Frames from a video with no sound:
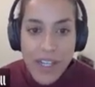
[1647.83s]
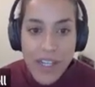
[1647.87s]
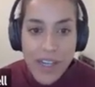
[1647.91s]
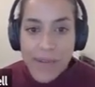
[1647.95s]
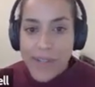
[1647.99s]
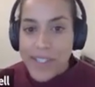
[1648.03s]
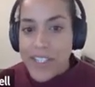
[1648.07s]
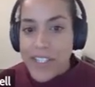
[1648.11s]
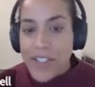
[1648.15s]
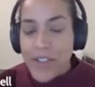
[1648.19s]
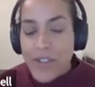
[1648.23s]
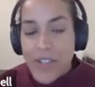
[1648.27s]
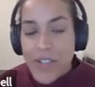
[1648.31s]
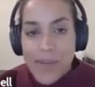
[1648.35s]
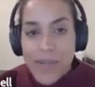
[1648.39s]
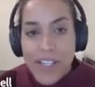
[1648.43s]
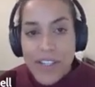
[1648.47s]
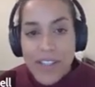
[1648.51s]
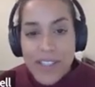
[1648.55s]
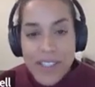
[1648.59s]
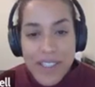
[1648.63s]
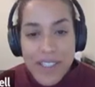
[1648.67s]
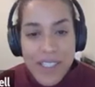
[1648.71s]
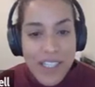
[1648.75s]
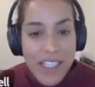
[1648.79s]
which
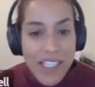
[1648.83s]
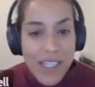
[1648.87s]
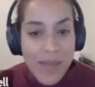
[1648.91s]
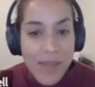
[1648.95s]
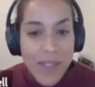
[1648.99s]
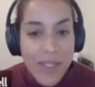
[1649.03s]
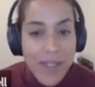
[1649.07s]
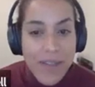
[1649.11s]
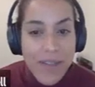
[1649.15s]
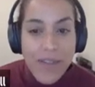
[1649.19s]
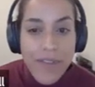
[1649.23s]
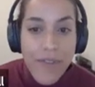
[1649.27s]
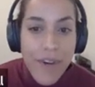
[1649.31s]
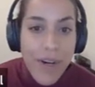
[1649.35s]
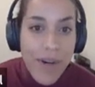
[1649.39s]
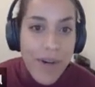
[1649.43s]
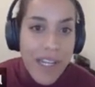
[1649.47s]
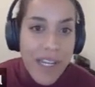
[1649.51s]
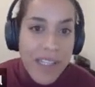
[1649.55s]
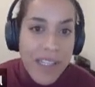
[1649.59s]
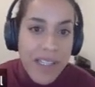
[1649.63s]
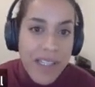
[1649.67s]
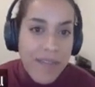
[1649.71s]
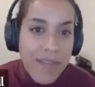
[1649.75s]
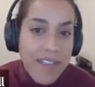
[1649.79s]
contributes to the observed
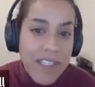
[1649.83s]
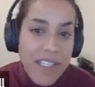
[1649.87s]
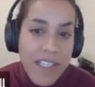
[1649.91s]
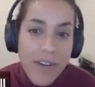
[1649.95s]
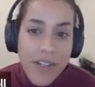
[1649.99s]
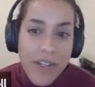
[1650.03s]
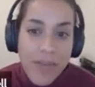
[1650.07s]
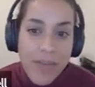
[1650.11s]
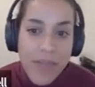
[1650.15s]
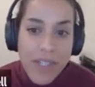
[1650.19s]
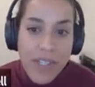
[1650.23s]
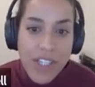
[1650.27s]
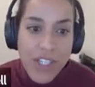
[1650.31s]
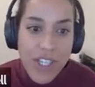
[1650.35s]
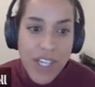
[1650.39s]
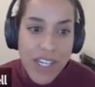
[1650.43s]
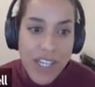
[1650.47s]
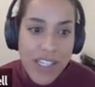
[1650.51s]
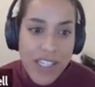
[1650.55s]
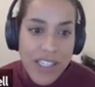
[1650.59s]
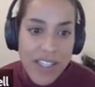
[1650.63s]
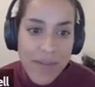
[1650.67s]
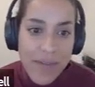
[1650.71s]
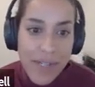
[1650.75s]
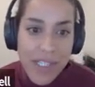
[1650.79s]
variance of CO depletion
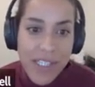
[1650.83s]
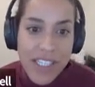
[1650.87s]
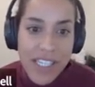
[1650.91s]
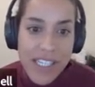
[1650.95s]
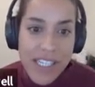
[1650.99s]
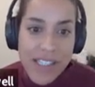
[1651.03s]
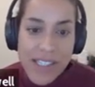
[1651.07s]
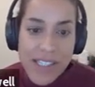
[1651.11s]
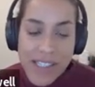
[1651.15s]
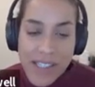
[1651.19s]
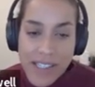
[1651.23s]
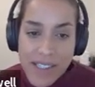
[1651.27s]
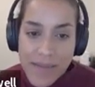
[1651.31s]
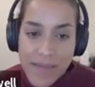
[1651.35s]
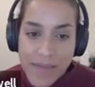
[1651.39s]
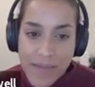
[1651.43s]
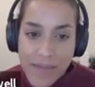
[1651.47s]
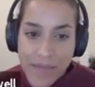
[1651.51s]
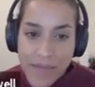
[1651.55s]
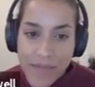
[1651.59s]
in different disks.